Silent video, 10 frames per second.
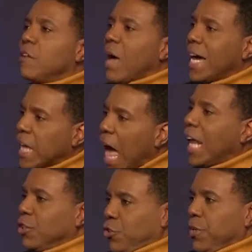of
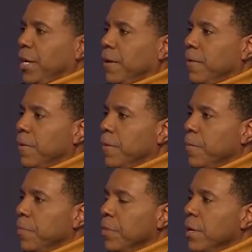idolatry.
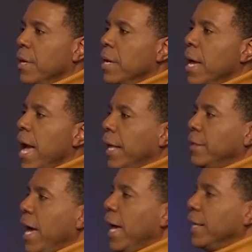
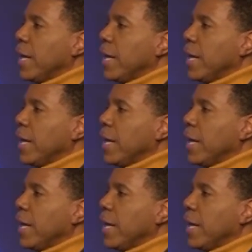And yet,